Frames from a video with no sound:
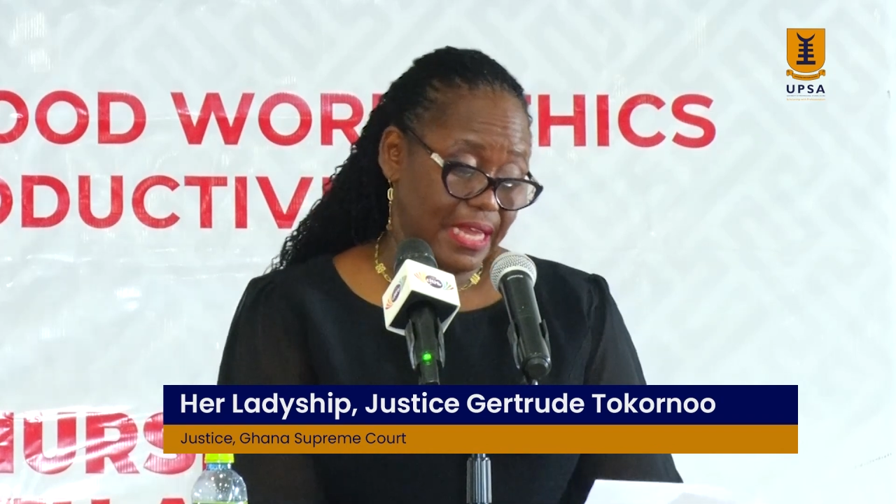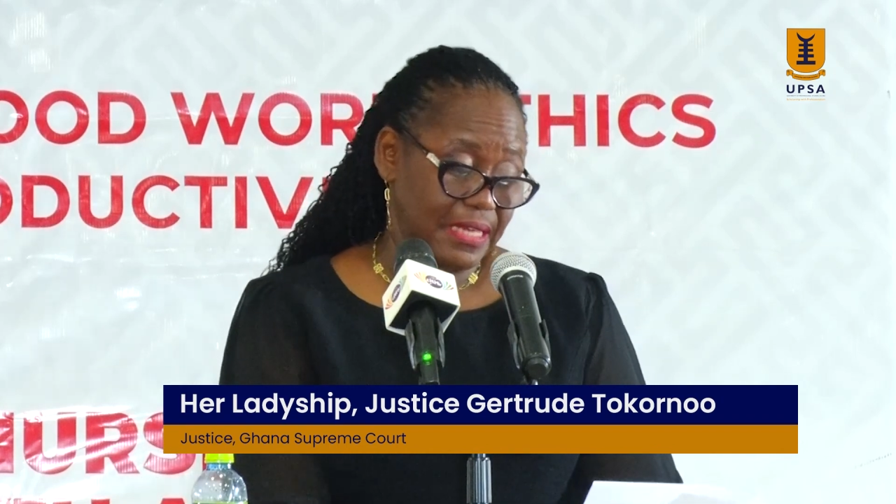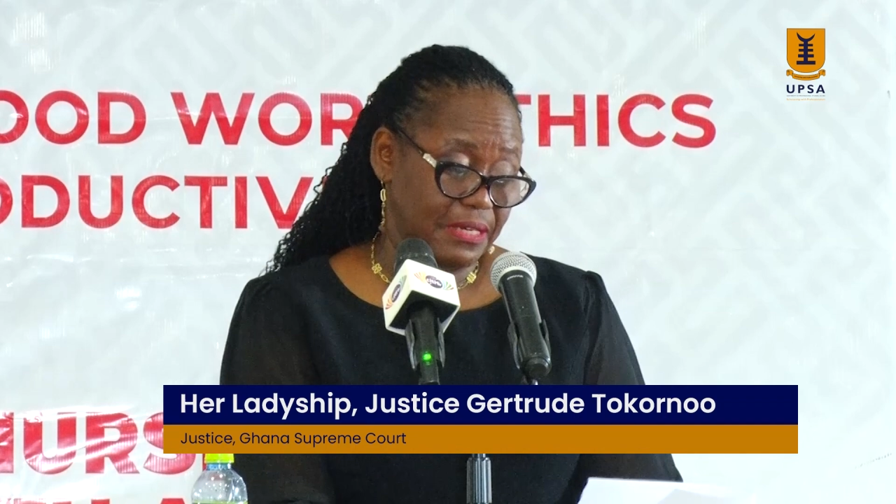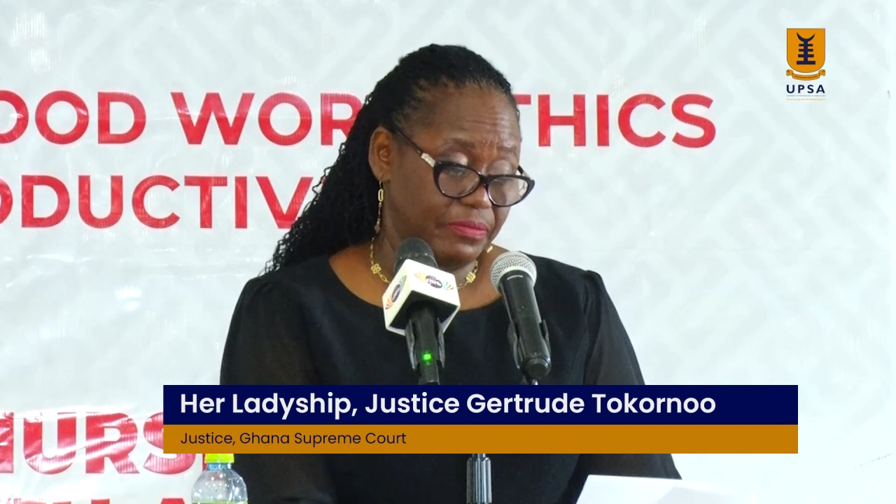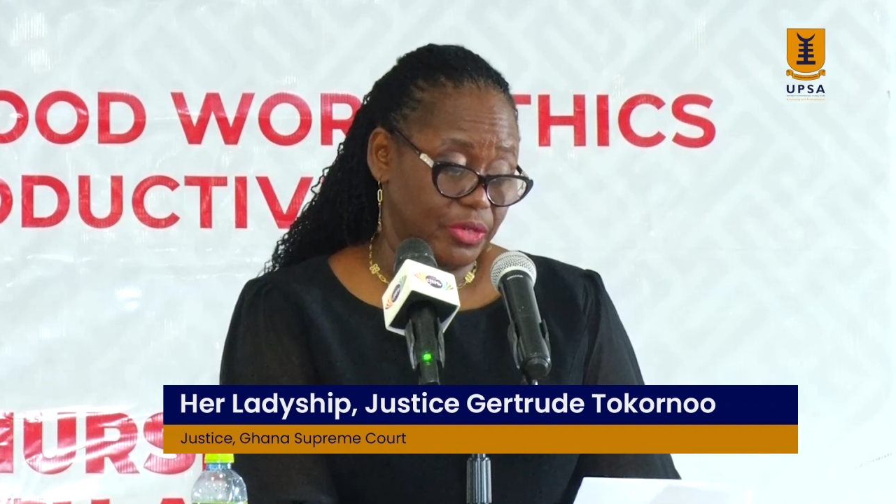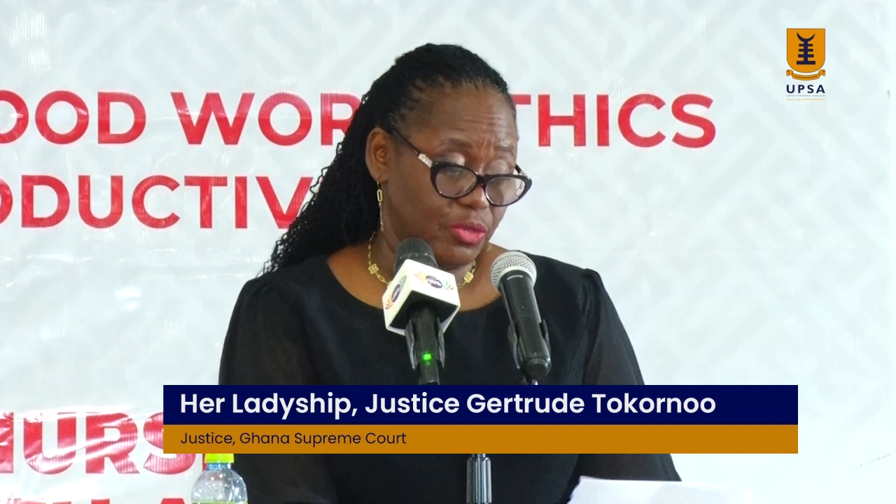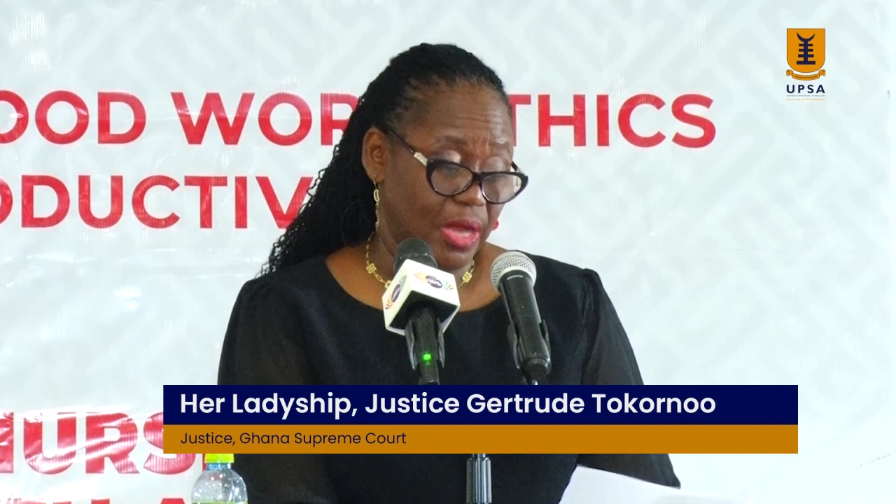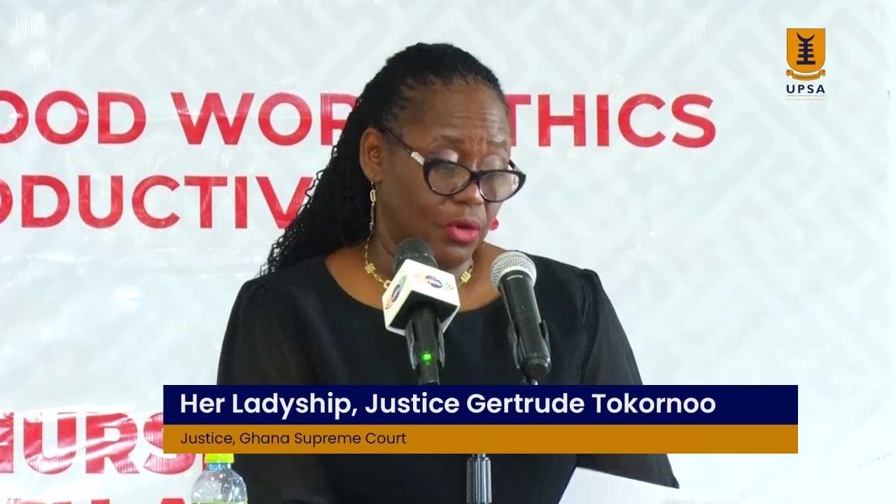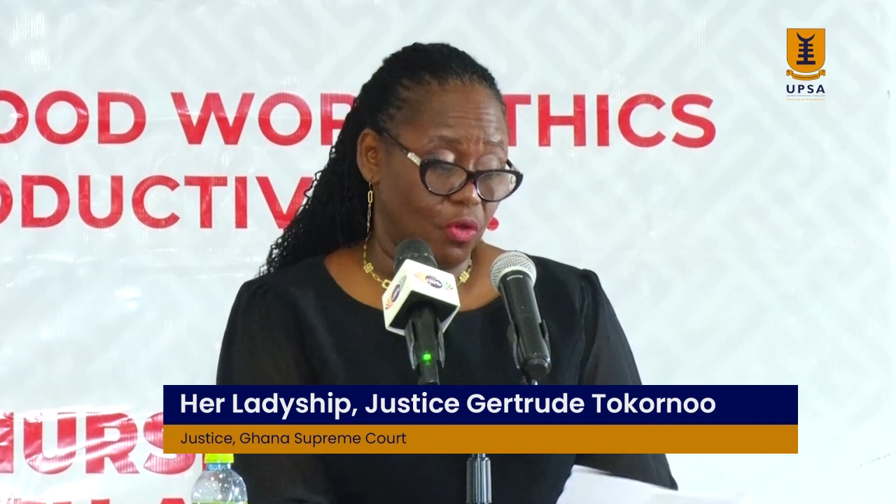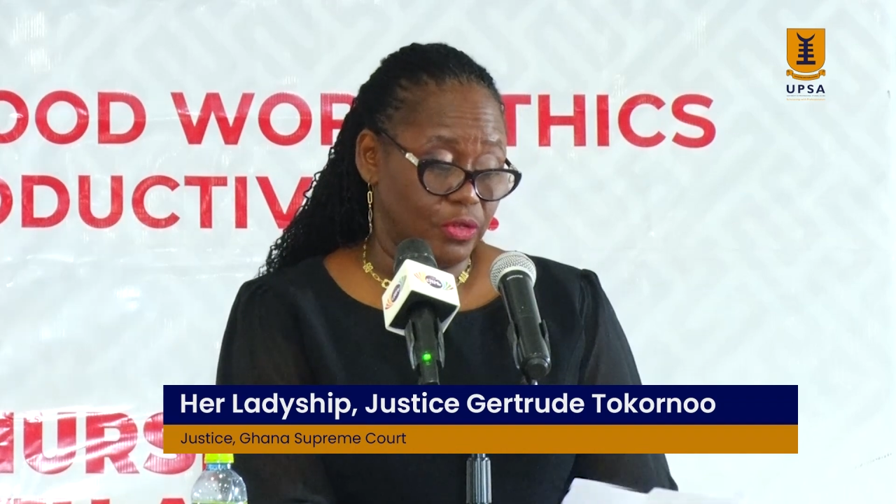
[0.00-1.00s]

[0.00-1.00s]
individual or